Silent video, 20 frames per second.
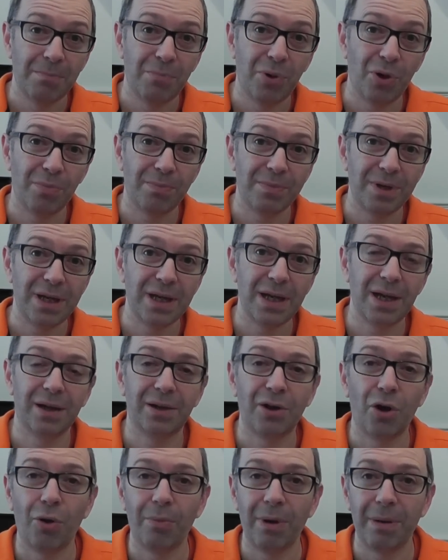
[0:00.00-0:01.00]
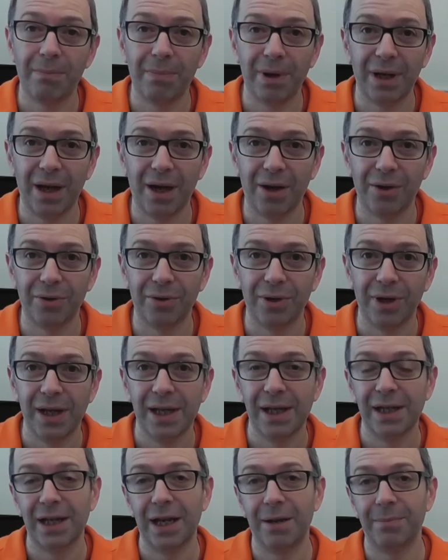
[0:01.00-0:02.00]
pop me a comment below.
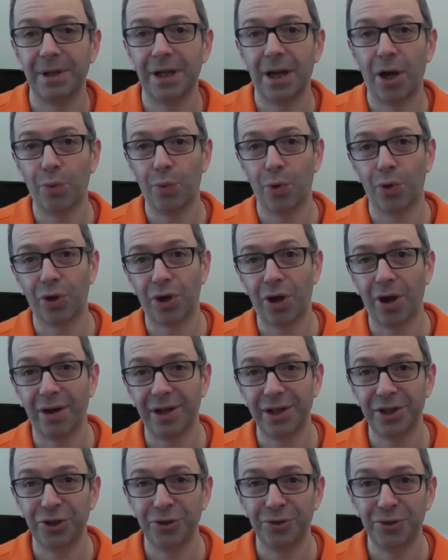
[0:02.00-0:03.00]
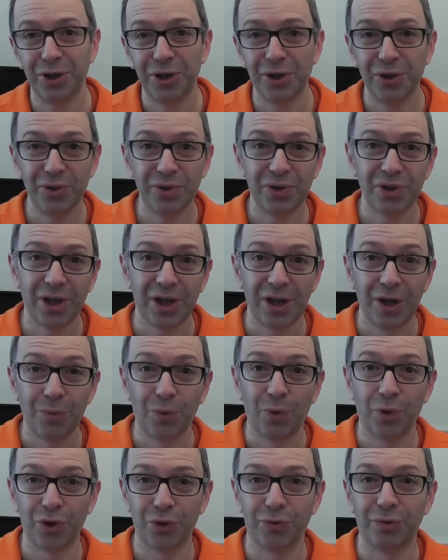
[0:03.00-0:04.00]
Let me know what guide you used,
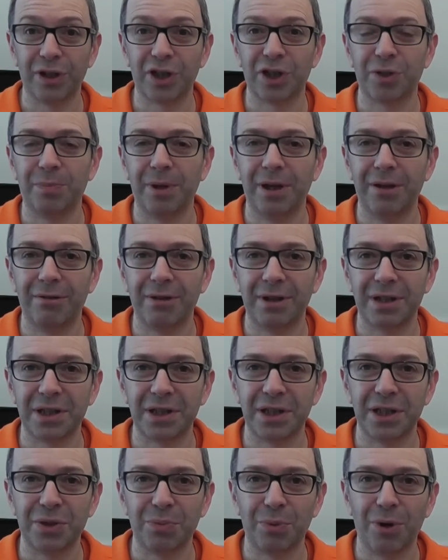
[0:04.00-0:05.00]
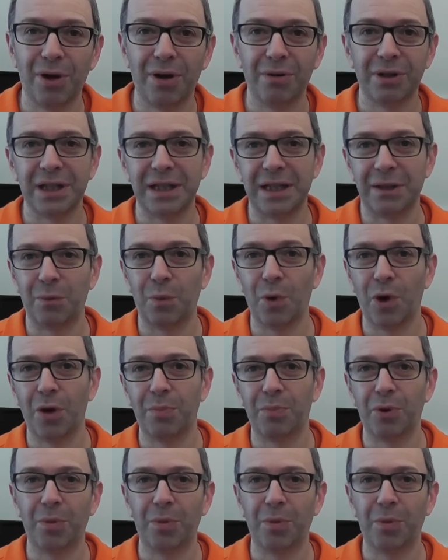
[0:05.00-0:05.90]
what your experiences were, did it work